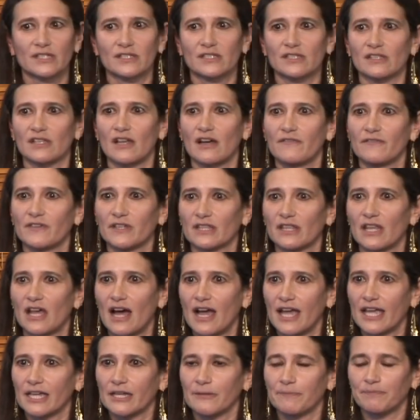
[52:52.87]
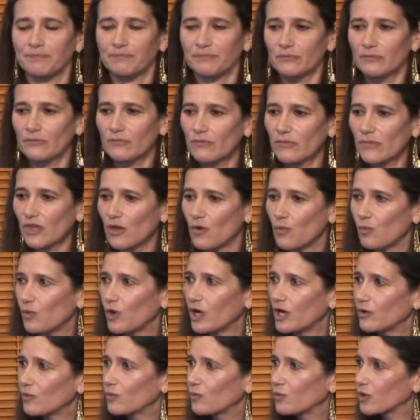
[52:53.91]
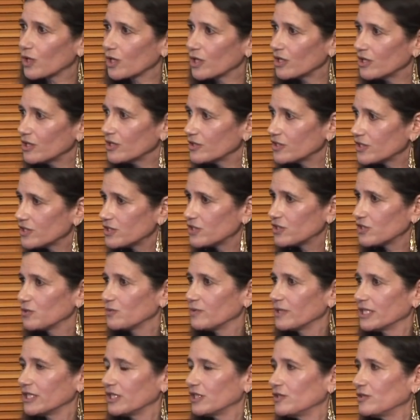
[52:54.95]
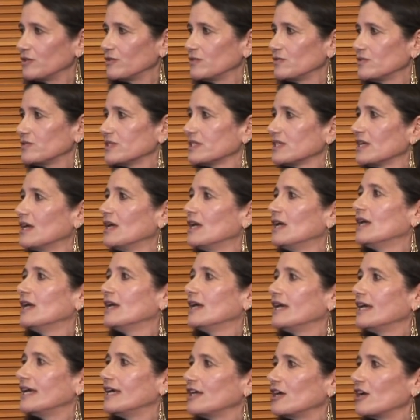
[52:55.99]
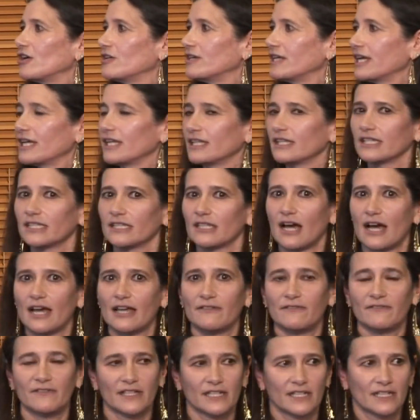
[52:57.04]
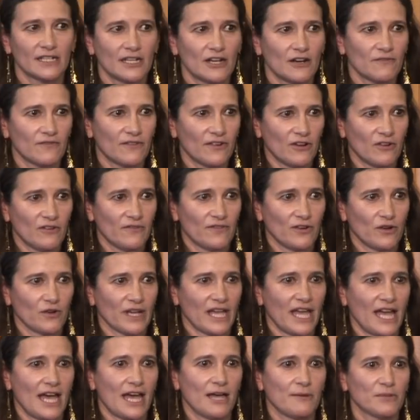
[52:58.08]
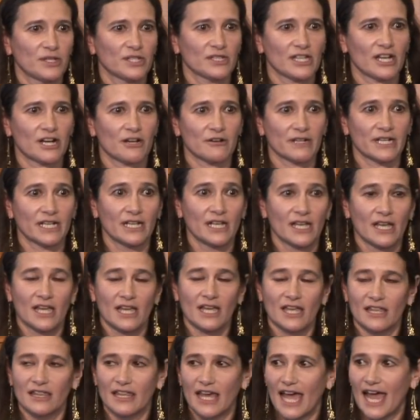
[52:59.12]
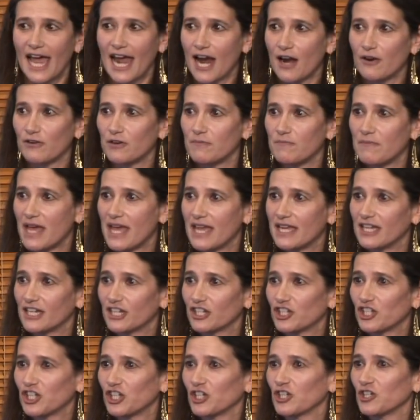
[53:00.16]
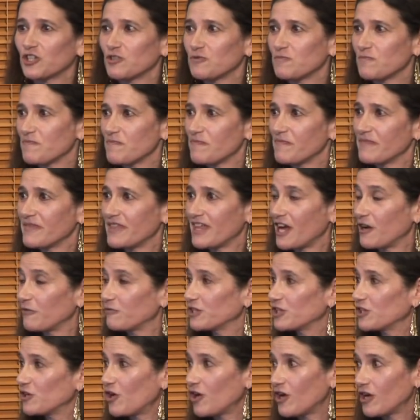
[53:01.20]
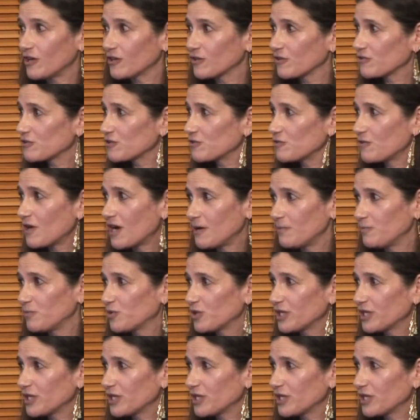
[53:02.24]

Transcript: is love and light. What words do we use in our daily life and in our vo vocabulary? The Aramaic term that we all grew up